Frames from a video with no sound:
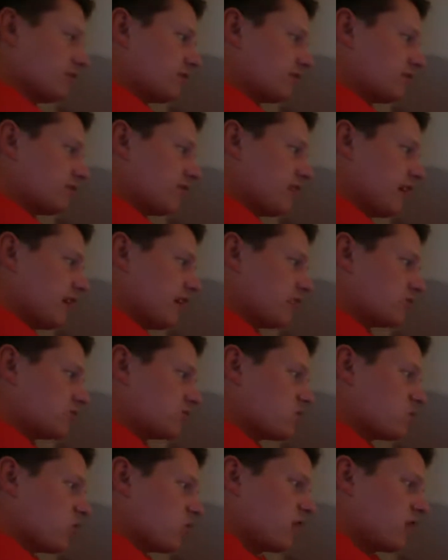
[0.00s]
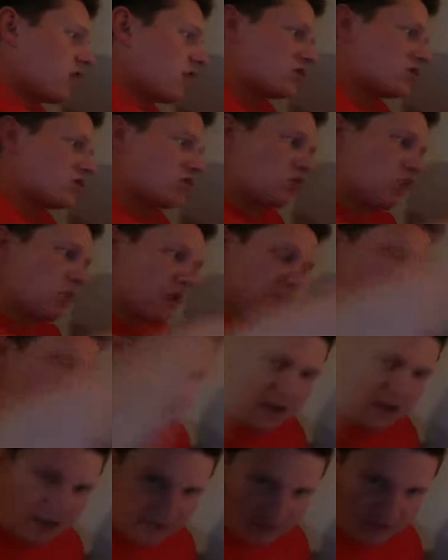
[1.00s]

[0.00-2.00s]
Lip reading: 5 squared is 25